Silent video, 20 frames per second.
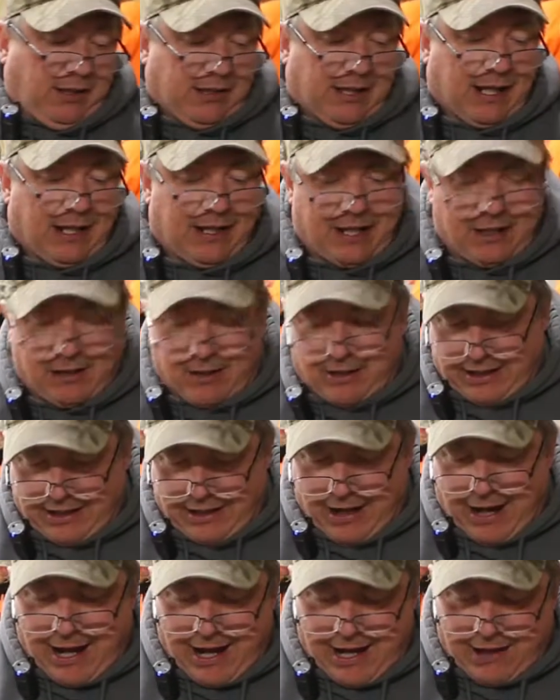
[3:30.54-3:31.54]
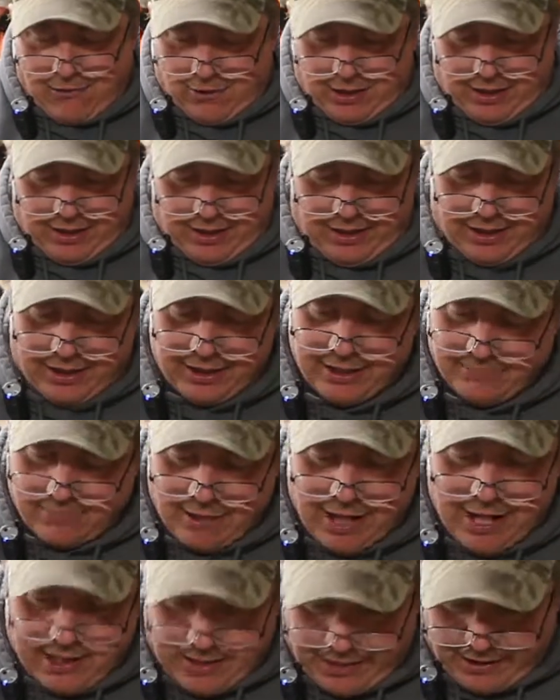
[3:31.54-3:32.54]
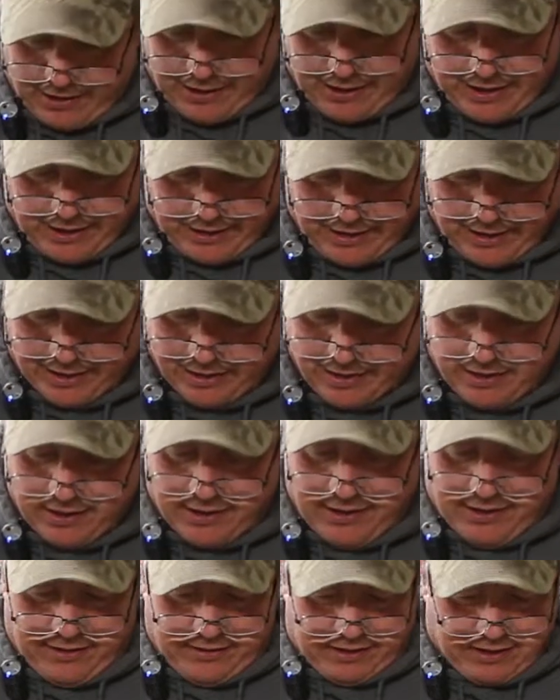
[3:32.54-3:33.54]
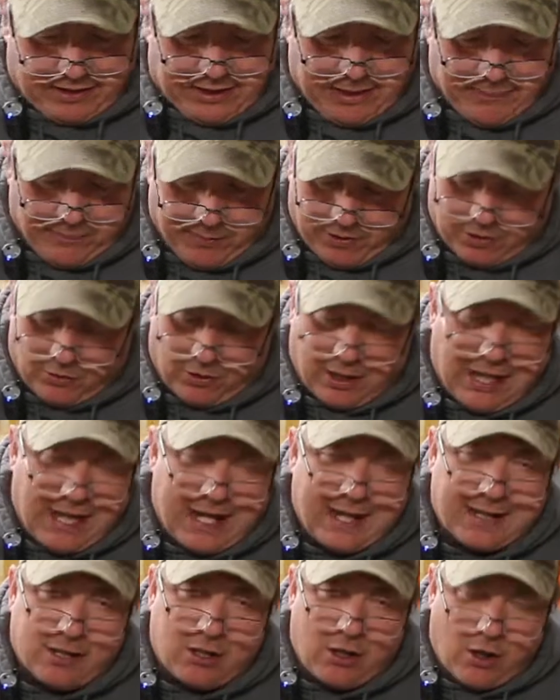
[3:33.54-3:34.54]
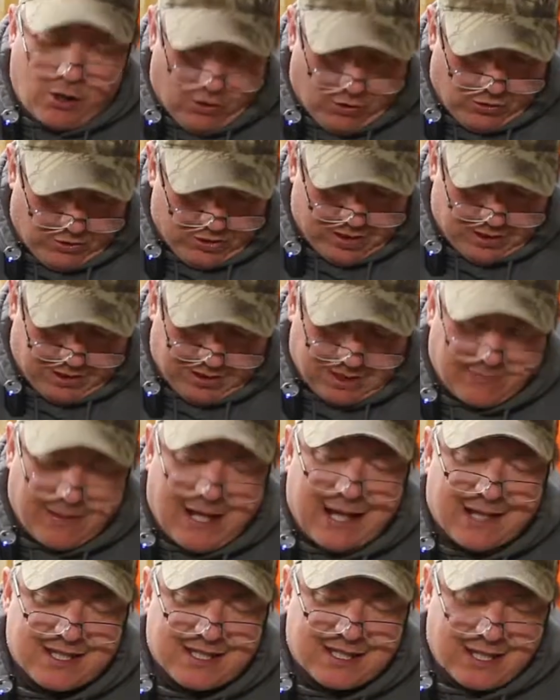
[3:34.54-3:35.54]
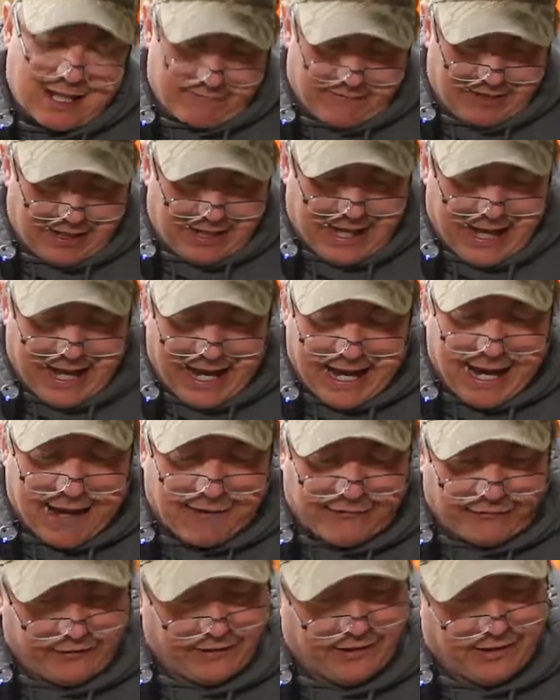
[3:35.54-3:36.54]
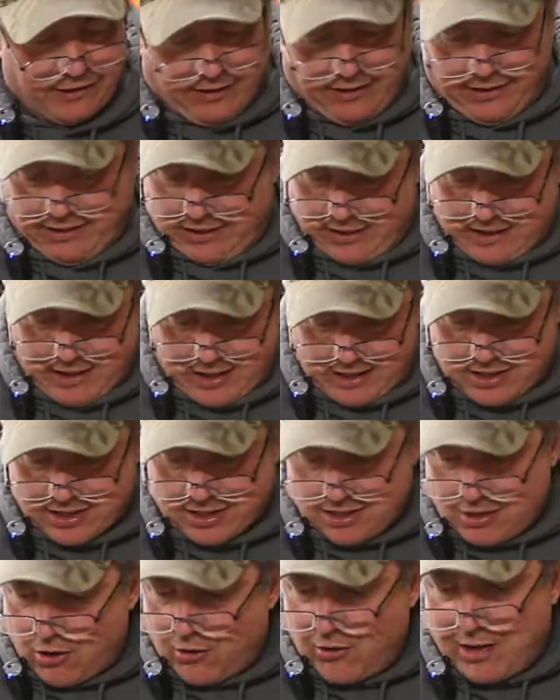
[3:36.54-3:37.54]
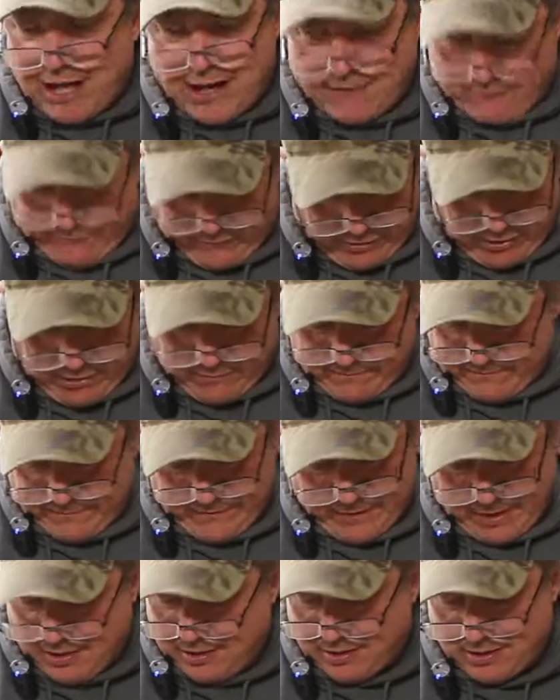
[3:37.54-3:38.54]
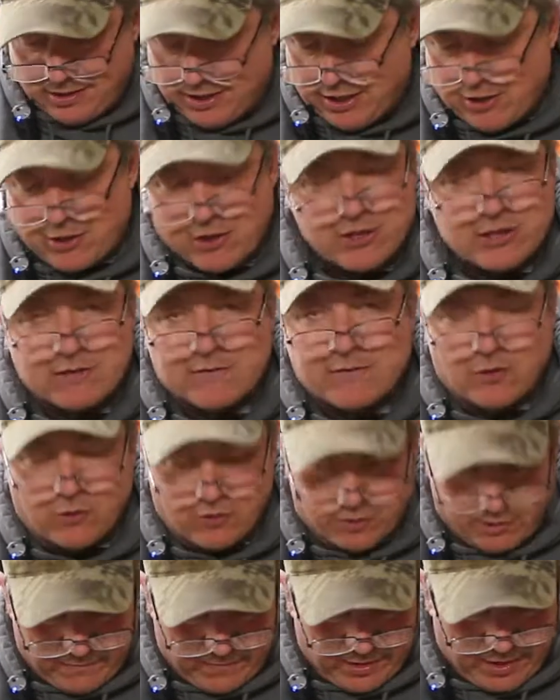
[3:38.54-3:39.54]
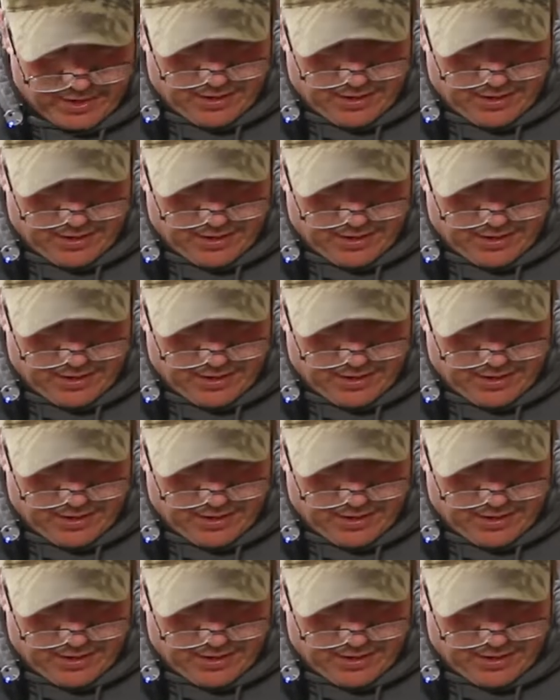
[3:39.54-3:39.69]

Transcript: Now here in Iowa, in my area, the typical eye to nose is about 7.5, and I just know that from years of doing them.